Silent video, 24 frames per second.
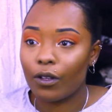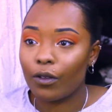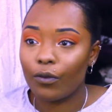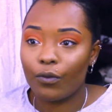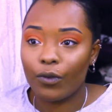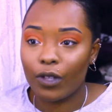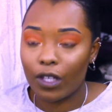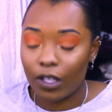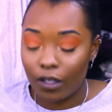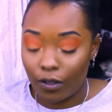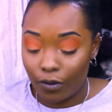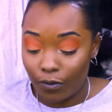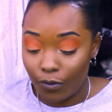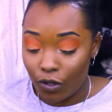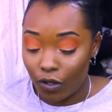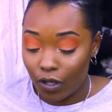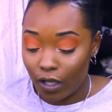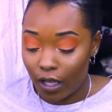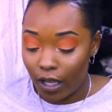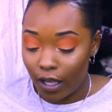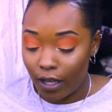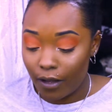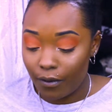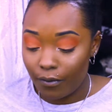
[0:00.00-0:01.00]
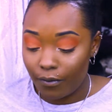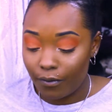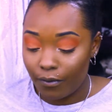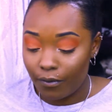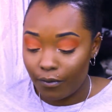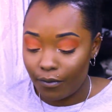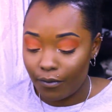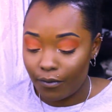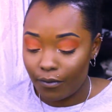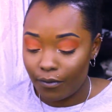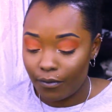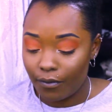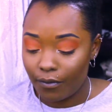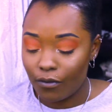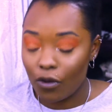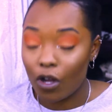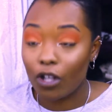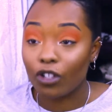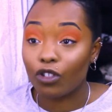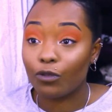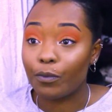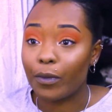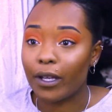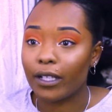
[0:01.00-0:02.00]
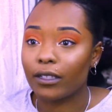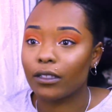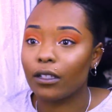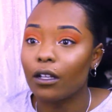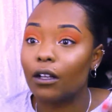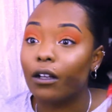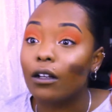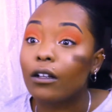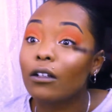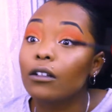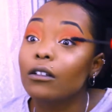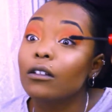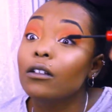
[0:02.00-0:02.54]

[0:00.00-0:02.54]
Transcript: We communicate much better.